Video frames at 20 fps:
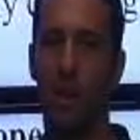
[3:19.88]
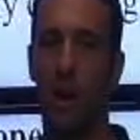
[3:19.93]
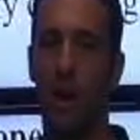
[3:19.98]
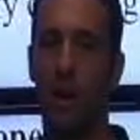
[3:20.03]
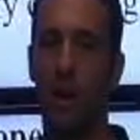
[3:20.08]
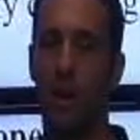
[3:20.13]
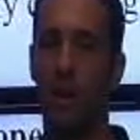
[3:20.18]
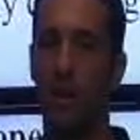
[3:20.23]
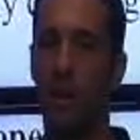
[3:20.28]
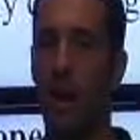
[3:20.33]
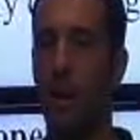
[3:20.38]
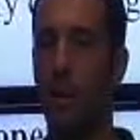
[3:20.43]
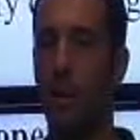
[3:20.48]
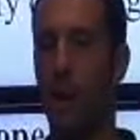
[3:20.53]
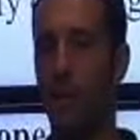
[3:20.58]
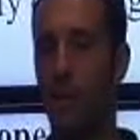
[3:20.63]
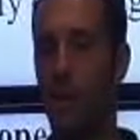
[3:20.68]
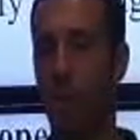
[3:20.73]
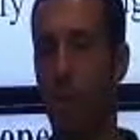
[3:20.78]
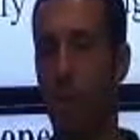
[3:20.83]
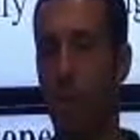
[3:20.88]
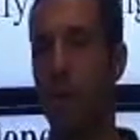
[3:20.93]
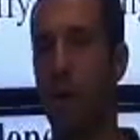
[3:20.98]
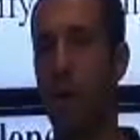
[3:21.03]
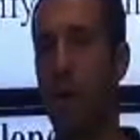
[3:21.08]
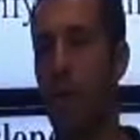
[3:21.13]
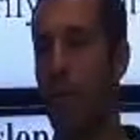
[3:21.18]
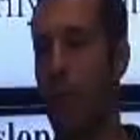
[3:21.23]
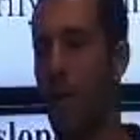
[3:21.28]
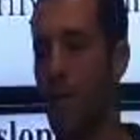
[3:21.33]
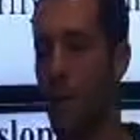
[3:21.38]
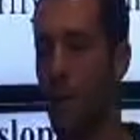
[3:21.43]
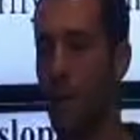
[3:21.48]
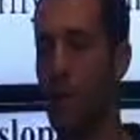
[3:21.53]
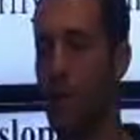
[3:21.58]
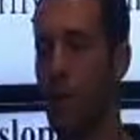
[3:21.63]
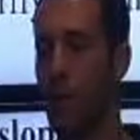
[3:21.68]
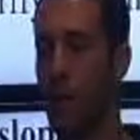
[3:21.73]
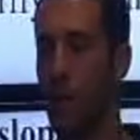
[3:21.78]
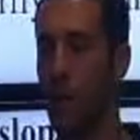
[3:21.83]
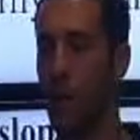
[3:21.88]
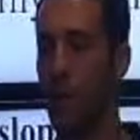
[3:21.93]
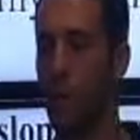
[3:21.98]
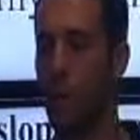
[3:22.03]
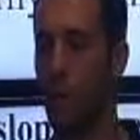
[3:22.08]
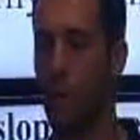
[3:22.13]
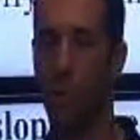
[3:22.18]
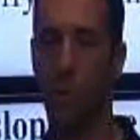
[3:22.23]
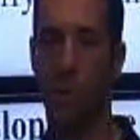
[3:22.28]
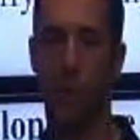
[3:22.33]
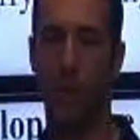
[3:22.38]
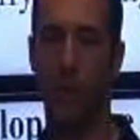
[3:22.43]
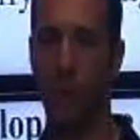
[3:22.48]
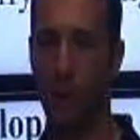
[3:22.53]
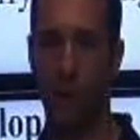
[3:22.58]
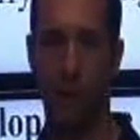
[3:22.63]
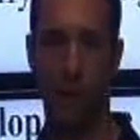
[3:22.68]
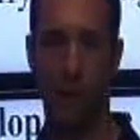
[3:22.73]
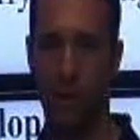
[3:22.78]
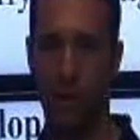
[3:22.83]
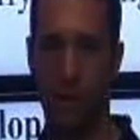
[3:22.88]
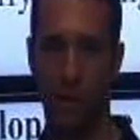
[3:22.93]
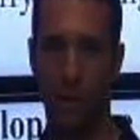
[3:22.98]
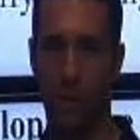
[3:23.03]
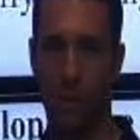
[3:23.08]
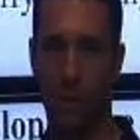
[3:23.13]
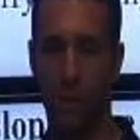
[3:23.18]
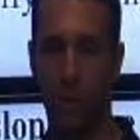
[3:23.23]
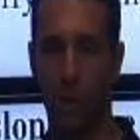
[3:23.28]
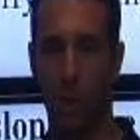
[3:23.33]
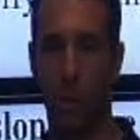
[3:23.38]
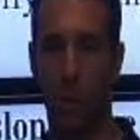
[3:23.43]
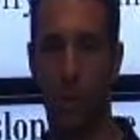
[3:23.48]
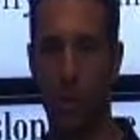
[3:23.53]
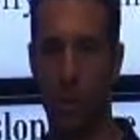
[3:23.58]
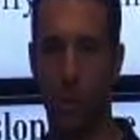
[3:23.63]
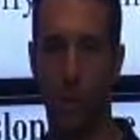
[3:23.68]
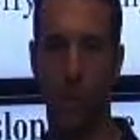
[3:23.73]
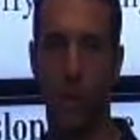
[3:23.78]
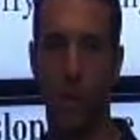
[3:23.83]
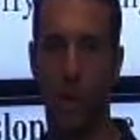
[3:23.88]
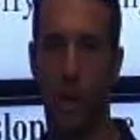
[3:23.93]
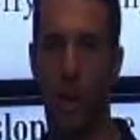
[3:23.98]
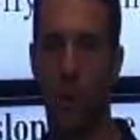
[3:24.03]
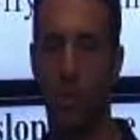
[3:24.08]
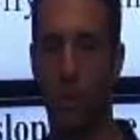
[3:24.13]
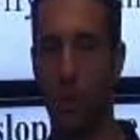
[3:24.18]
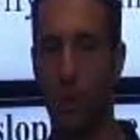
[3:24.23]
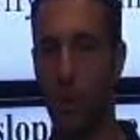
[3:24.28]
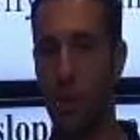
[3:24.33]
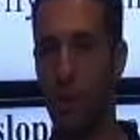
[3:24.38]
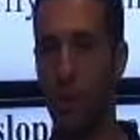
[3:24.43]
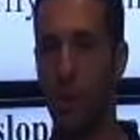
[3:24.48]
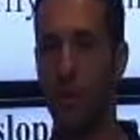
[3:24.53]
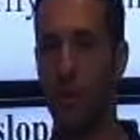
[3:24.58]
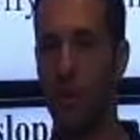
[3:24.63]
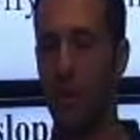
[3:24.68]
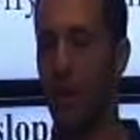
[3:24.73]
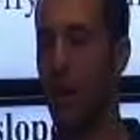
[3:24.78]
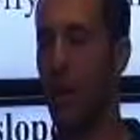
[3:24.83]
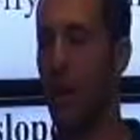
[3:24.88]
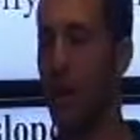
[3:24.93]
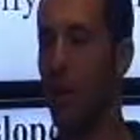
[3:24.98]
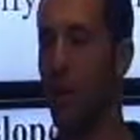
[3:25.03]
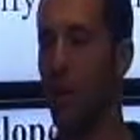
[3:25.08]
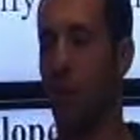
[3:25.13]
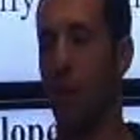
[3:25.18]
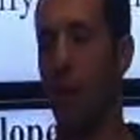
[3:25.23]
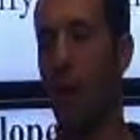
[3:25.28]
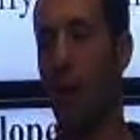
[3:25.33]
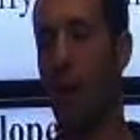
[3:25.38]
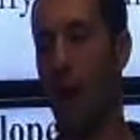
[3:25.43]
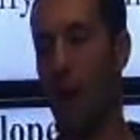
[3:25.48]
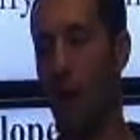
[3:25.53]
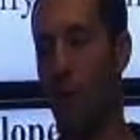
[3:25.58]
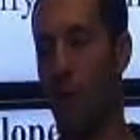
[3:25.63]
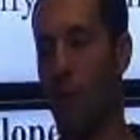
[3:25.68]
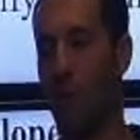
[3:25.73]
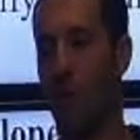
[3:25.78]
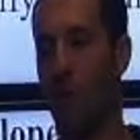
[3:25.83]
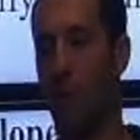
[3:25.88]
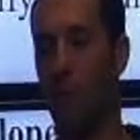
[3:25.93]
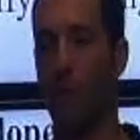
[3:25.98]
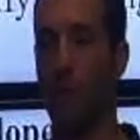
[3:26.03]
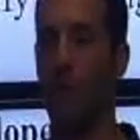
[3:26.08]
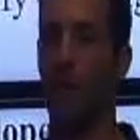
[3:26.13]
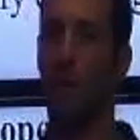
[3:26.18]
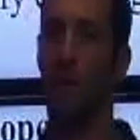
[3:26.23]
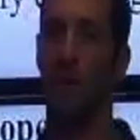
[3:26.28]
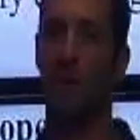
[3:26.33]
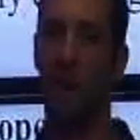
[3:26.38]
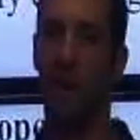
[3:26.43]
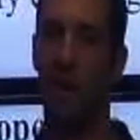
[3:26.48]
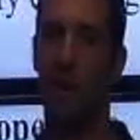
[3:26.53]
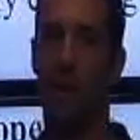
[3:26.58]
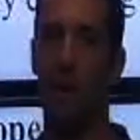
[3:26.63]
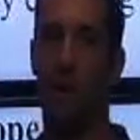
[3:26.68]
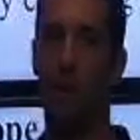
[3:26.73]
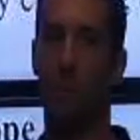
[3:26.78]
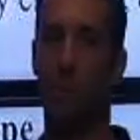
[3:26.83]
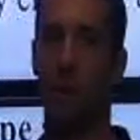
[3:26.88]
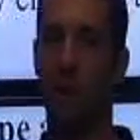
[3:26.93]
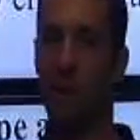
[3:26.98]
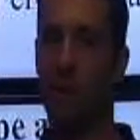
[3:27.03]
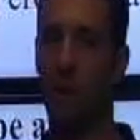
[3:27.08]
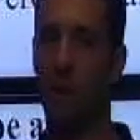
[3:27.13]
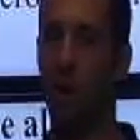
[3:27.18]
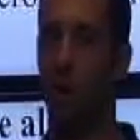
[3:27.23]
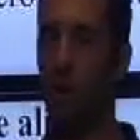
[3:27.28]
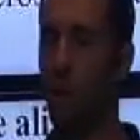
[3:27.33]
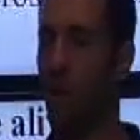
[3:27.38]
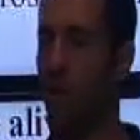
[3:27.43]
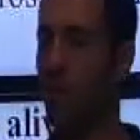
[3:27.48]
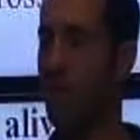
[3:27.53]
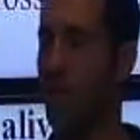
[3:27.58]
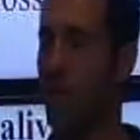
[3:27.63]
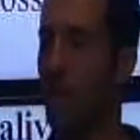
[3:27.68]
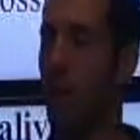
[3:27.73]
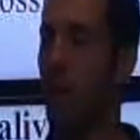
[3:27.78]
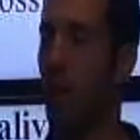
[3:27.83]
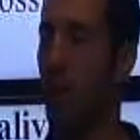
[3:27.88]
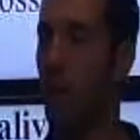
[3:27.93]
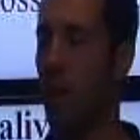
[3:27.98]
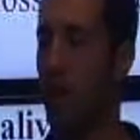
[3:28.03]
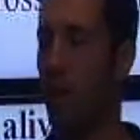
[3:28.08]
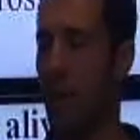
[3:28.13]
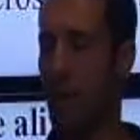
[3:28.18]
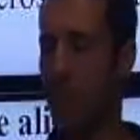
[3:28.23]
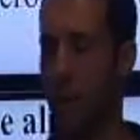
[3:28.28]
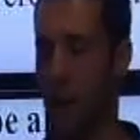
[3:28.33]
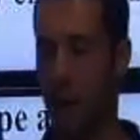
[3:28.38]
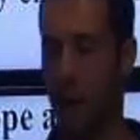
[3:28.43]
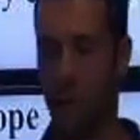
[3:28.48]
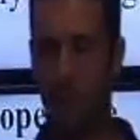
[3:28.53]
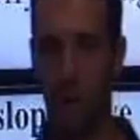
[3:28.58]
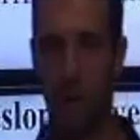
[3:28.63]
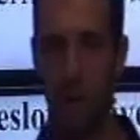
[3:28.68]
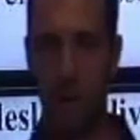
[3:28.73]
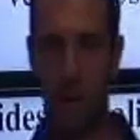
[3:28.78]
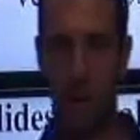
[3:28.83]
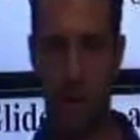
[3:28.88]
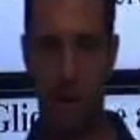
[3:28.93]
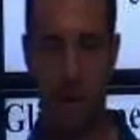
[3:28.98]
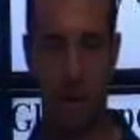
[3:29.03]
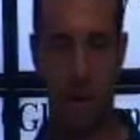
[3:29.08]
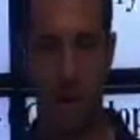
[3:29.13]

ILS. However, fortunately, we're normally doing normal two engine operations. And I would say put on the second autopilot always, in my opinion,